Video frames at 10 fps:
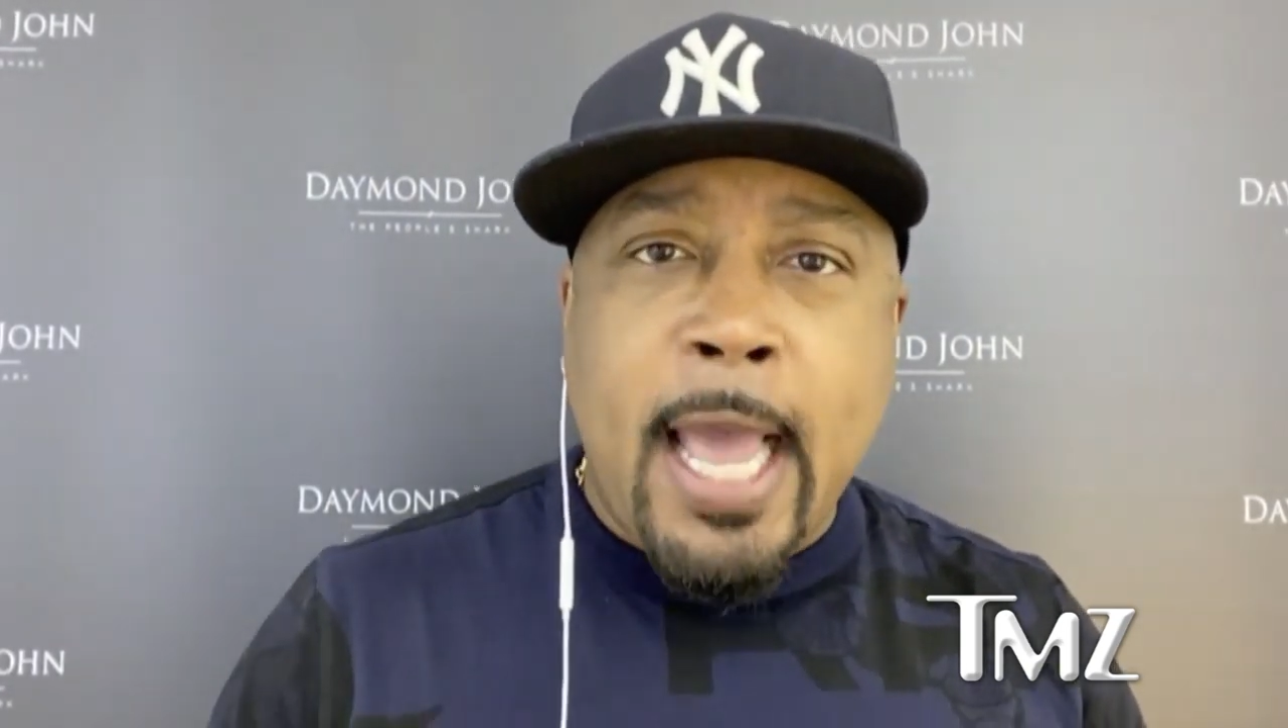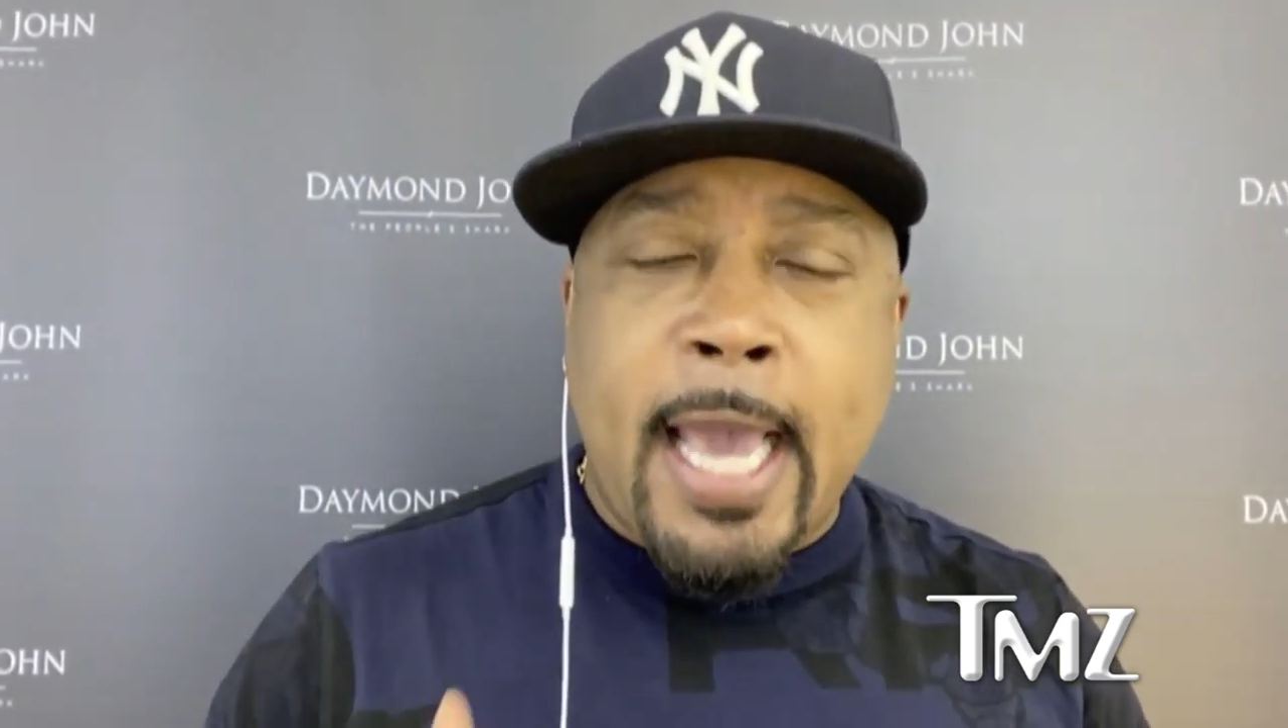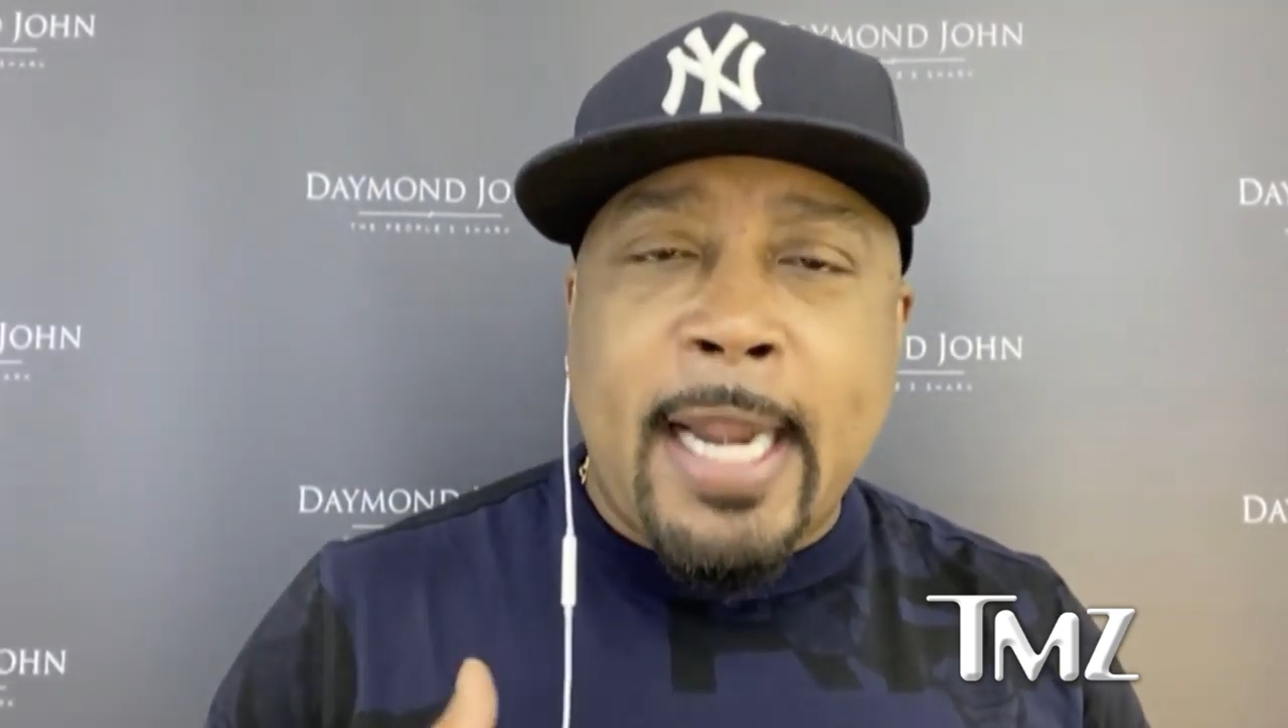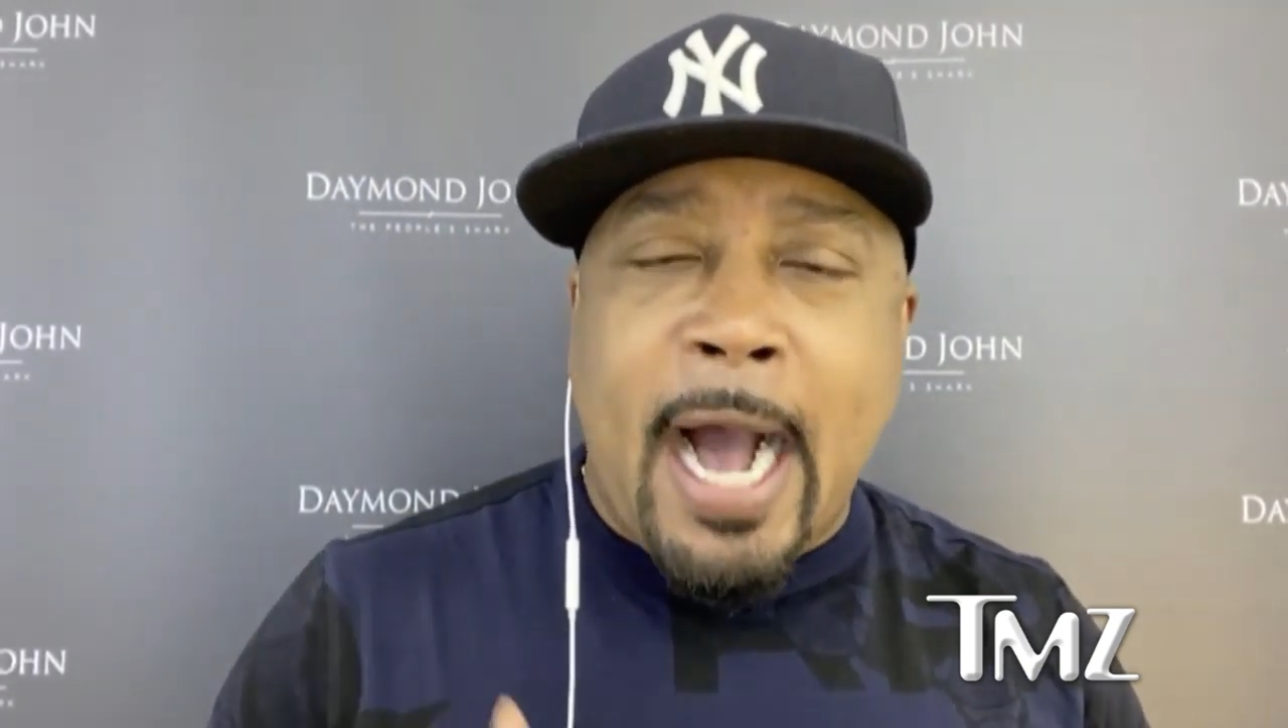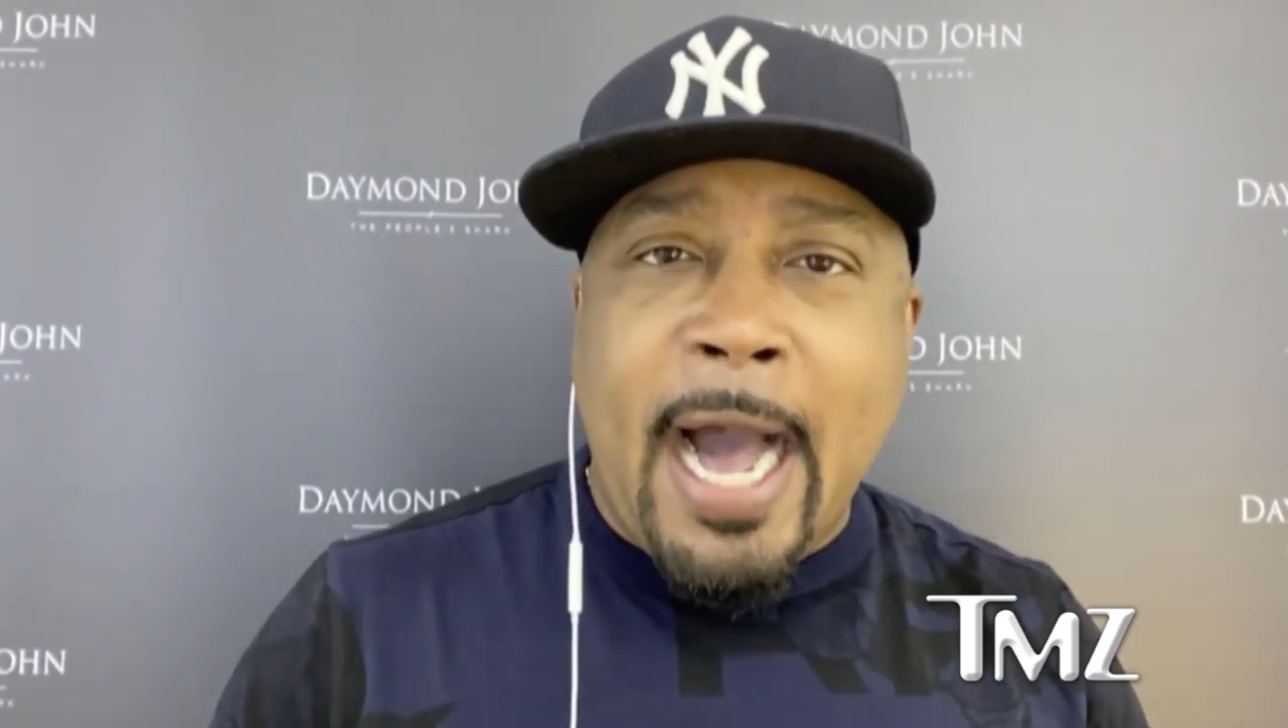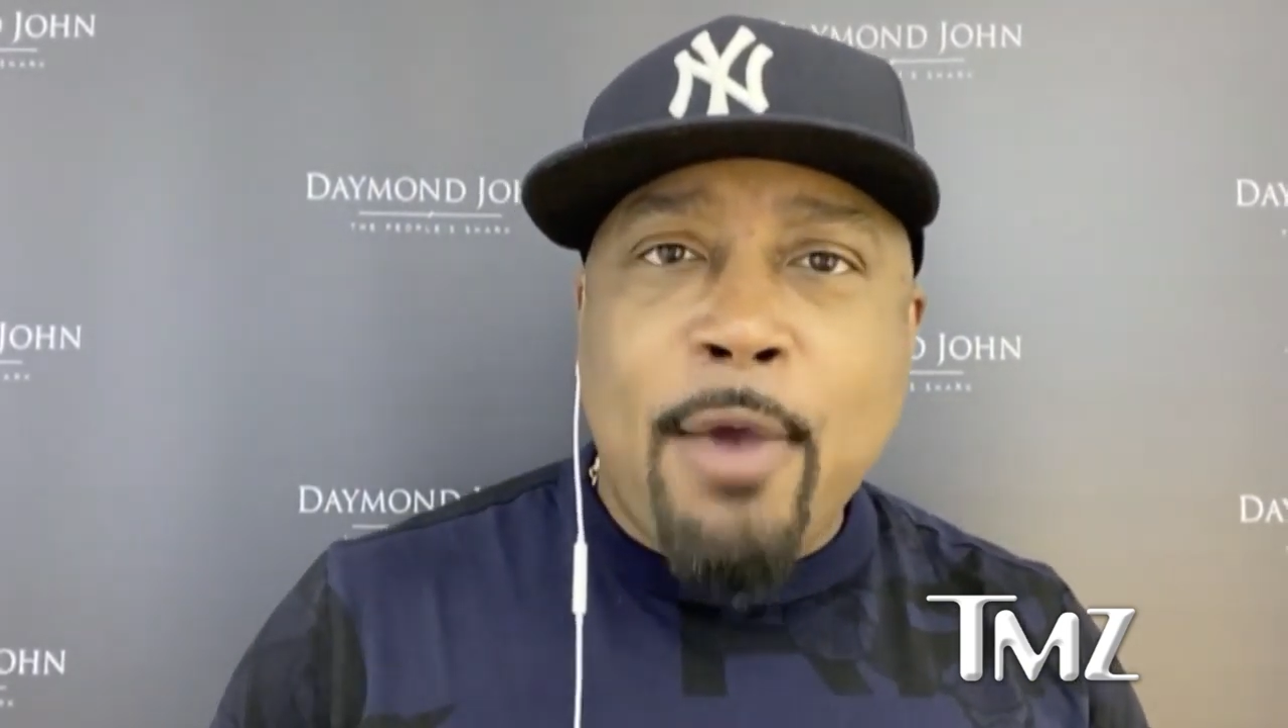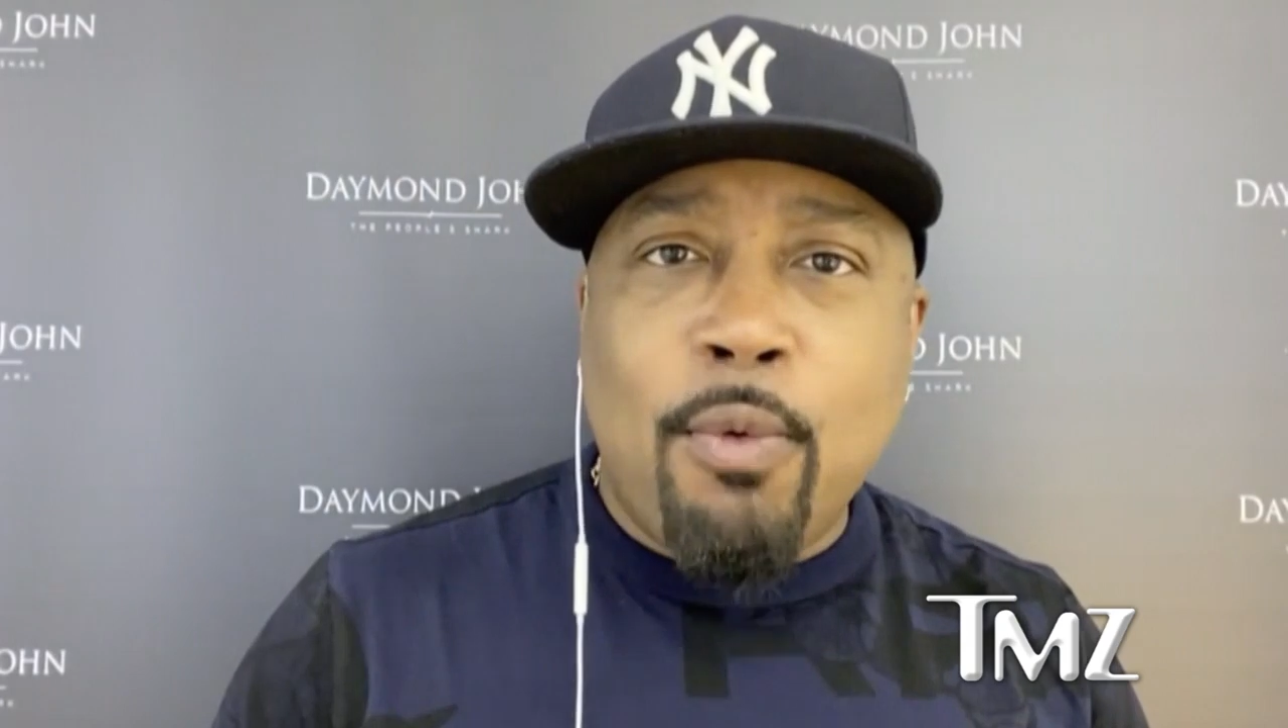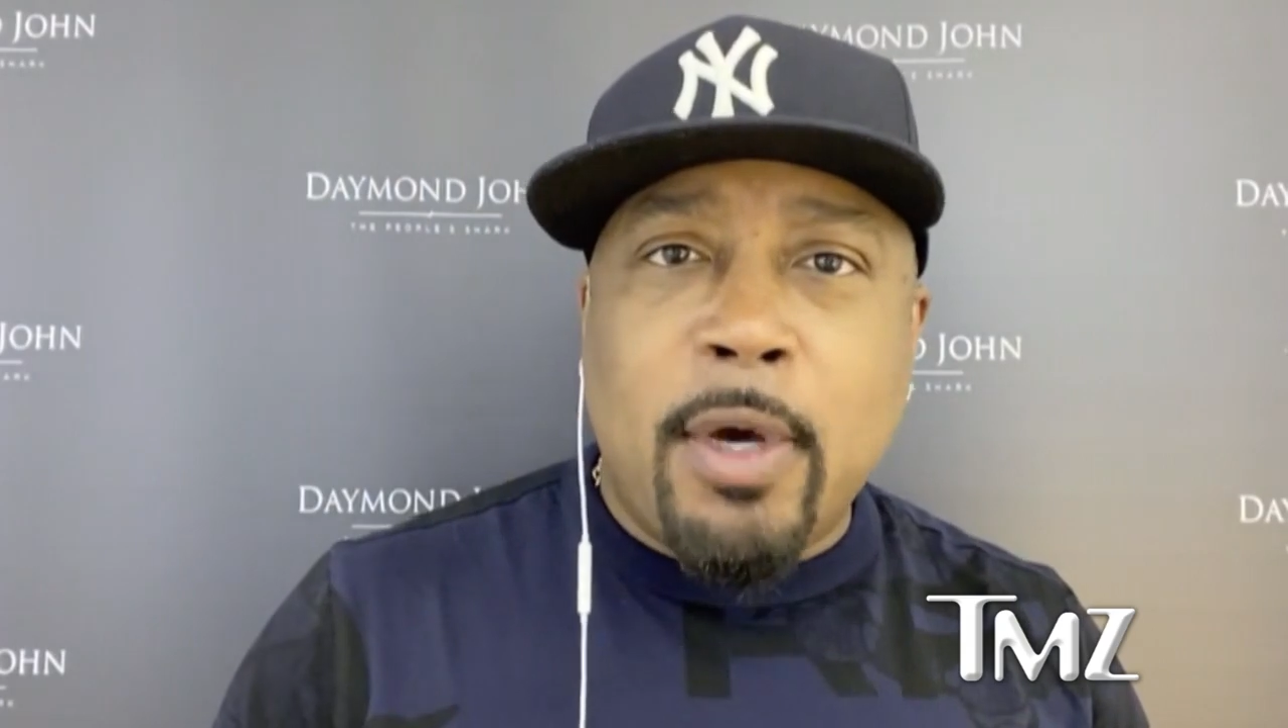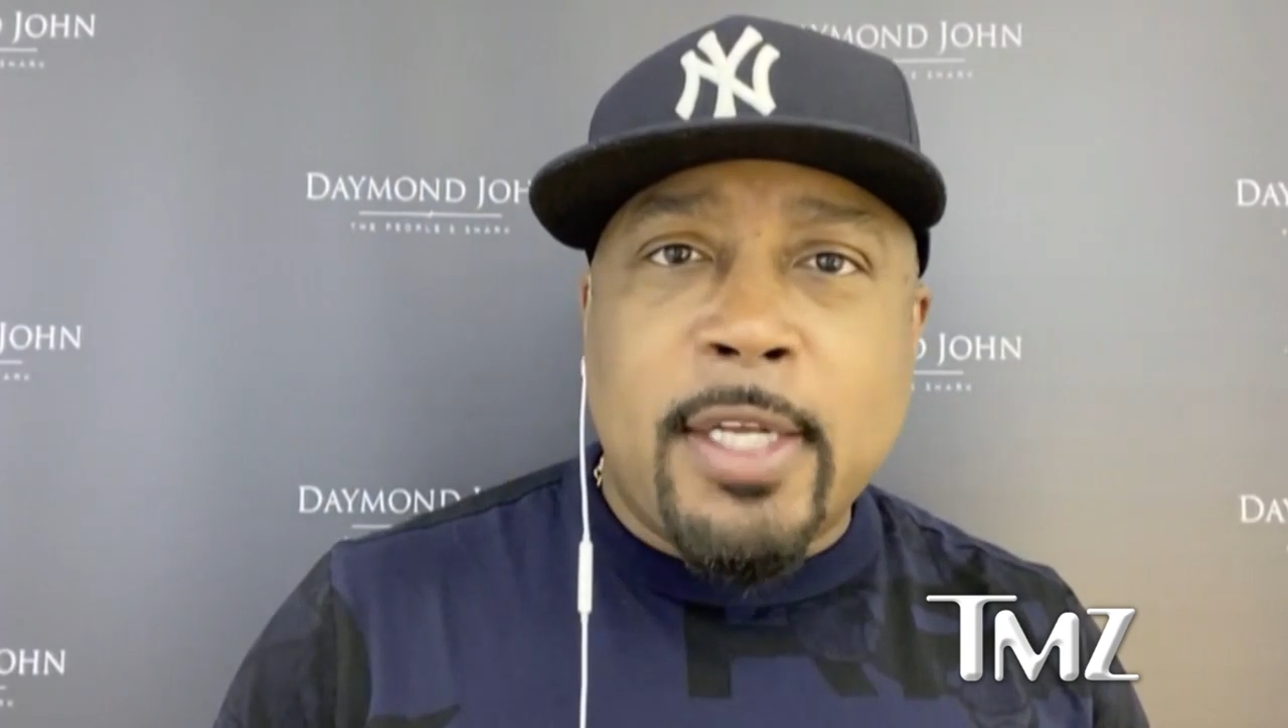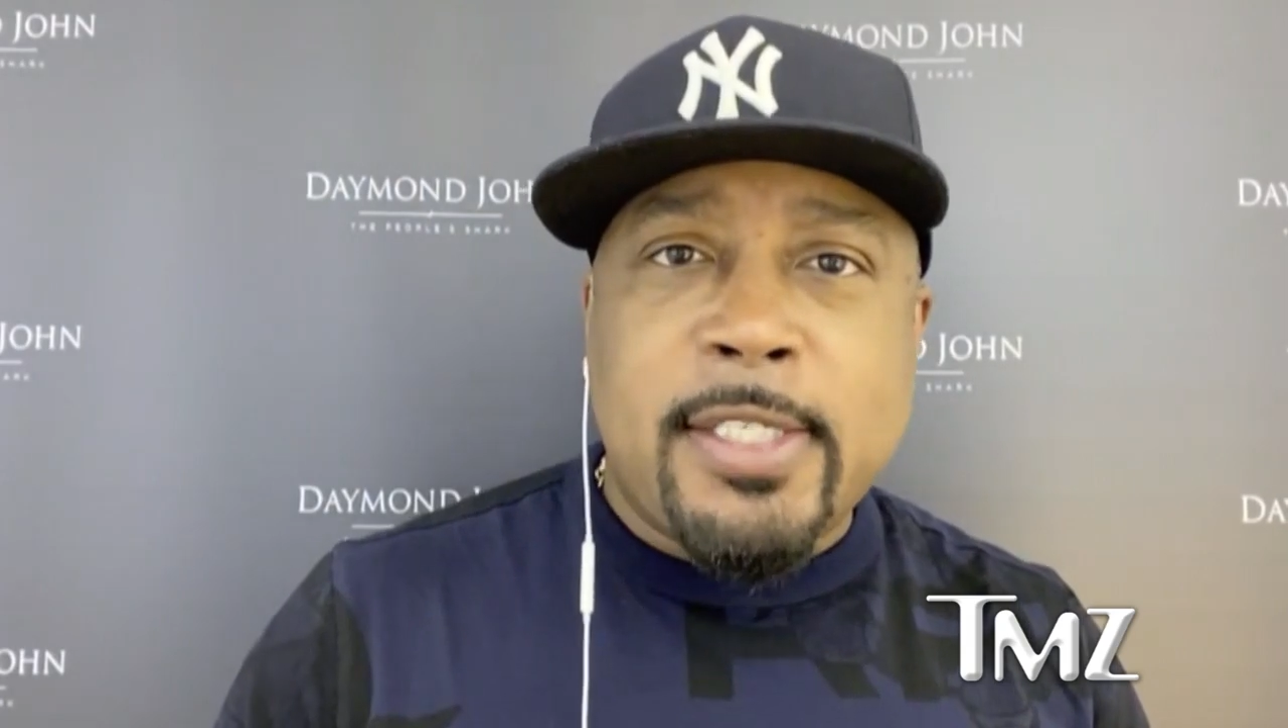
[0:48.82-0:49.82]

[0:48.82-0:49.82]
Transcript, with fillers: And I want